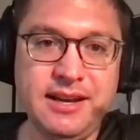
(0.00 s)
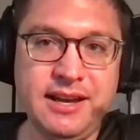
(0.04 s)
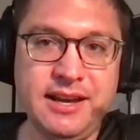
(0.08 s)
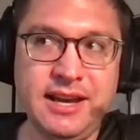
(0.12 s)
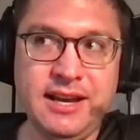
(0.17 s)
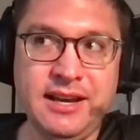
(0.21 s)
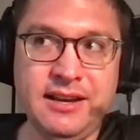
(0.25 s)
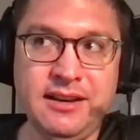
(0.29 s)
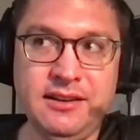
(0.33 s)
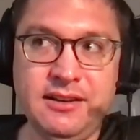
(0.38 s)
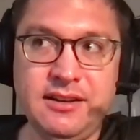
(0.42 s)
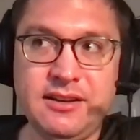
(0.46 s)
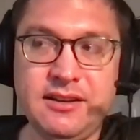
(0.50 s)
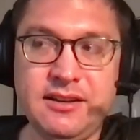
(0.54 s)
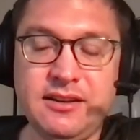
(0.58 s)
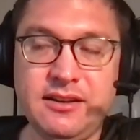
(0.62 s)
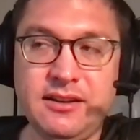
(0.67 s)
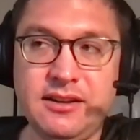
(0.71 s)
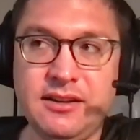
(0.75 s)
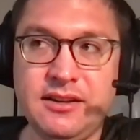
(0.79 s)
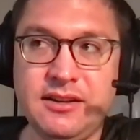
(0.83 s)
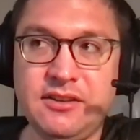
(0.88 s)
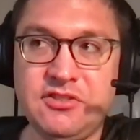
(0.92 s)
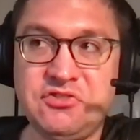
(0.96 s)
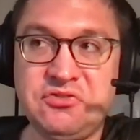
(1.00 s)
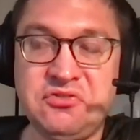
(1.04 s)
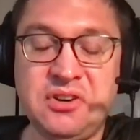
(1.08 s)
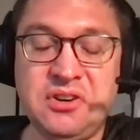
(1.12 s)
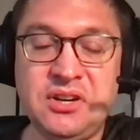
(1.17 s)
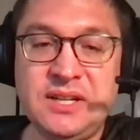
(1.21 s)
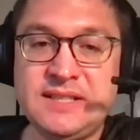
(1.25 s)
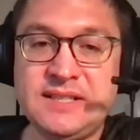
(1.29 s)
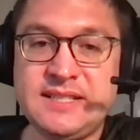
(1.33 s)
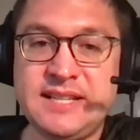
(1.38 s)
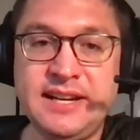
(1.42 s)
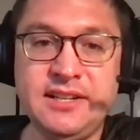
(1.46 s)
And as
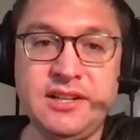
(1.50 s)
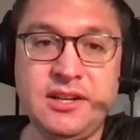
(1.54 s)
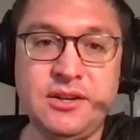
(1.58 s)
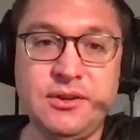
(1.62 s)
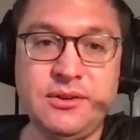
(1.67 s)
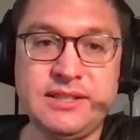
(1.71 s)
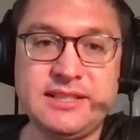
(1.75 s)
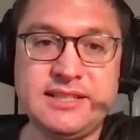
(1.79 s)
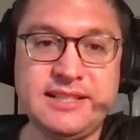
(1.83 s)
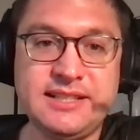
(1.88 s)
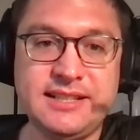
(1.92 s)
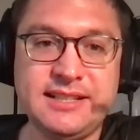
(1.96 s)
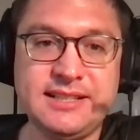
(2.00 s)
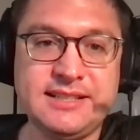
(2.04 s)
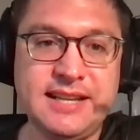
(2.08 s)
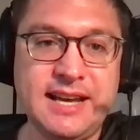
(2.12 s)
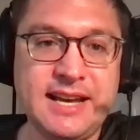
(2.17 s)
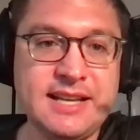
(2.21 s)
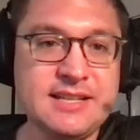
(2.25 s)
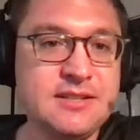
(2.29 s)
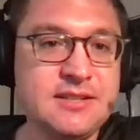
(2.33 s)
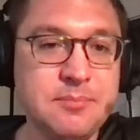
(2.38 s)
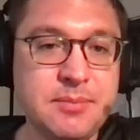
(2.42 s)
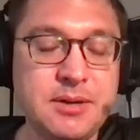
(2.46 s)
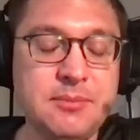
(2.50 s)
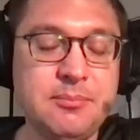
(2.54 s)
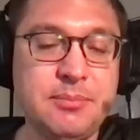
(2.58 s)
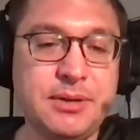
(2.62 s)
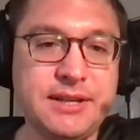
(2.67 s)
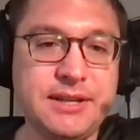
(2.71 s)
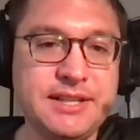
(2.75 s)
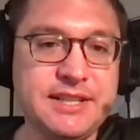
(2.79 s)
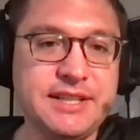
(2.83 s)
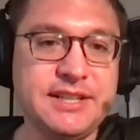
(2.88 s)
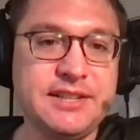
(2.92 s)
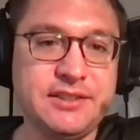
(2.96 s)
far as I know, it's it hasn't been
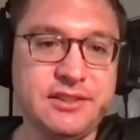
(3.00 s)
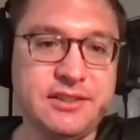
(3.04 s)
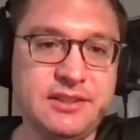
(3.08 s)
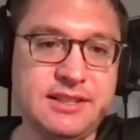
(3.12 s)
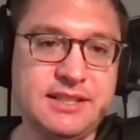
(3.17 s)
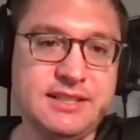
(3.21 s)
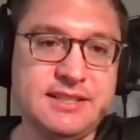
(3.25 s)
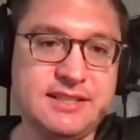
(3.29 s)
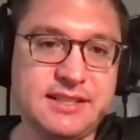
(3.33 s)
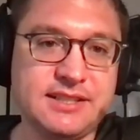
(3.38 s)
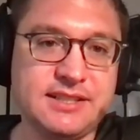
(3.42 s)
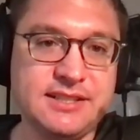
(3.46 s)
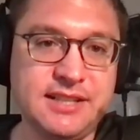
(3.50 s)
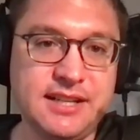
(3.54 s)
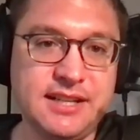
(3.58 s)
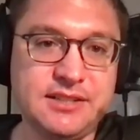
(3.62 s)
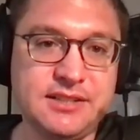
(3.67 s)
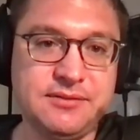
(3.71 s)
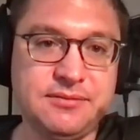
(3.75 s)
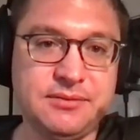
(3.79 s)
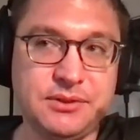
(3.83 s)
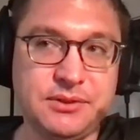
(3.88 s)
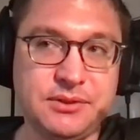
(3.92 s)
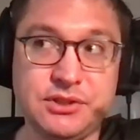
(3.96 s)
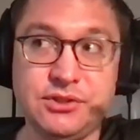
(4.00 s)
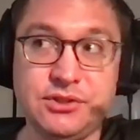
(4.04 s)
particularly successful.